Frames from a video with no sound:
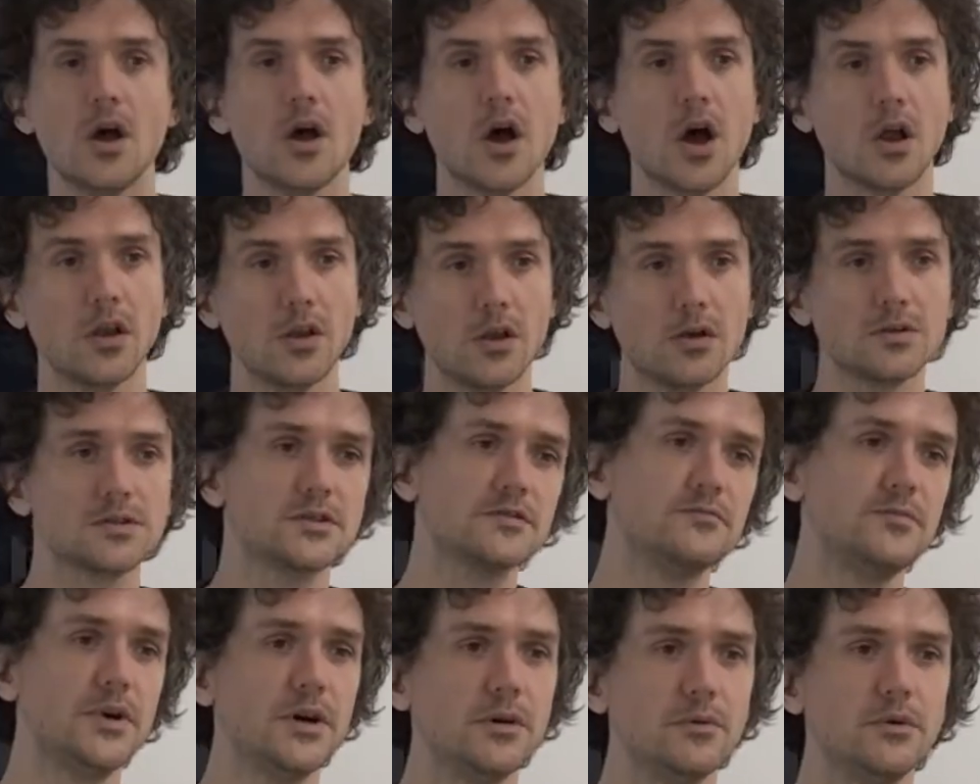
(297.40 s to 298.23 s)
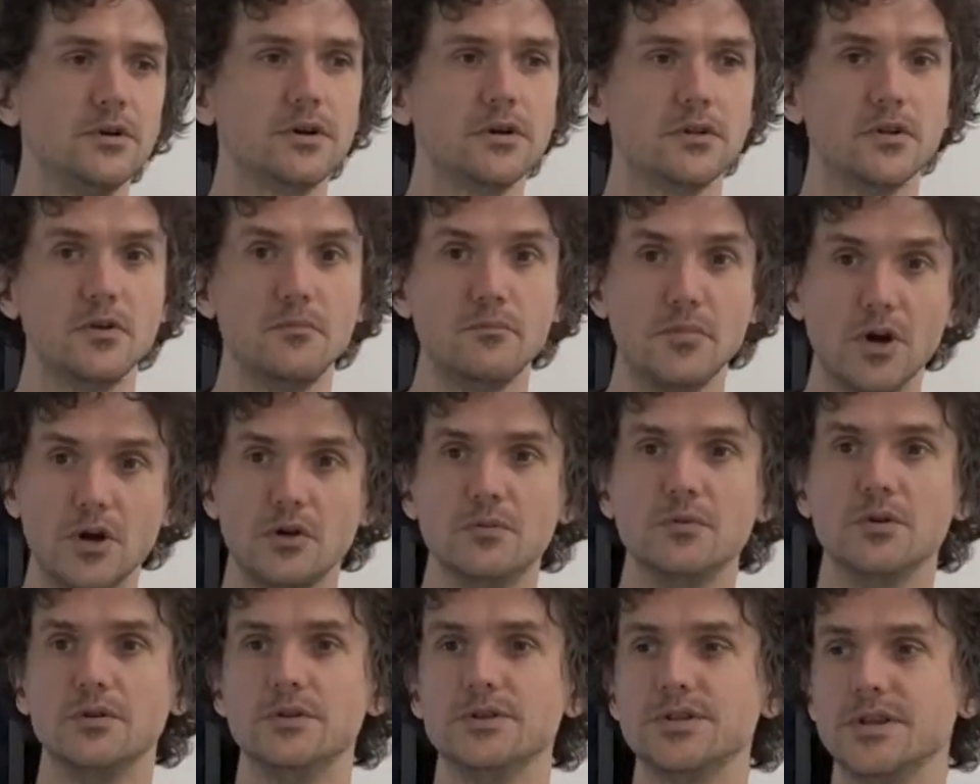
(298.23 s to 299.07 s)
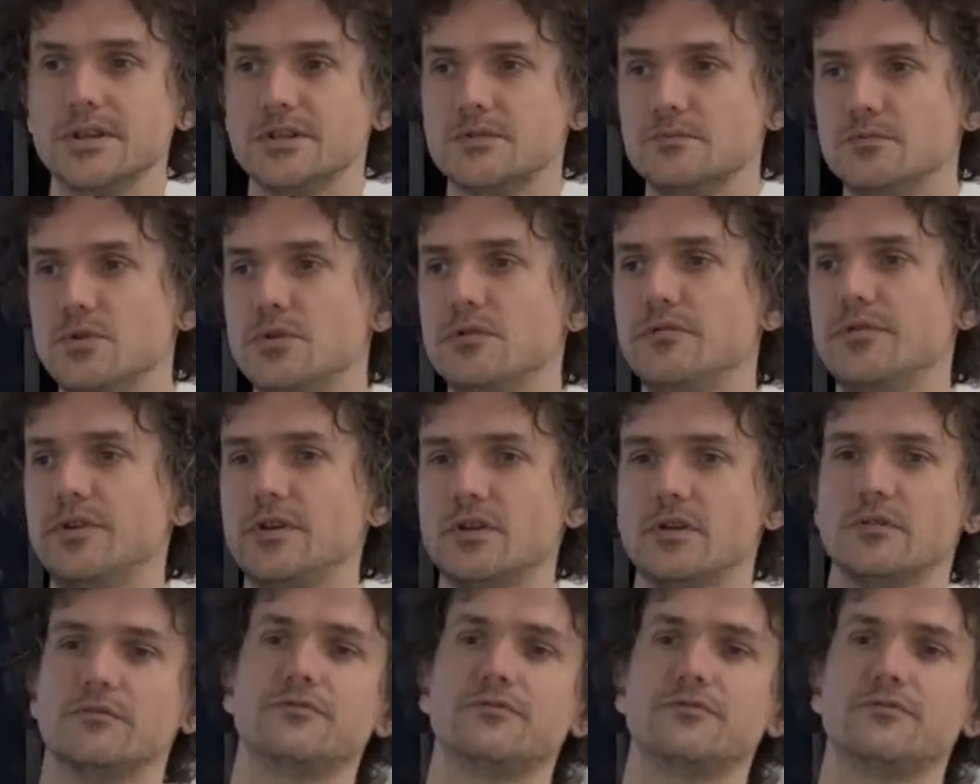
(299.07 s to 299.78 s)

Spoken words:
A lot of my work at the moment is moving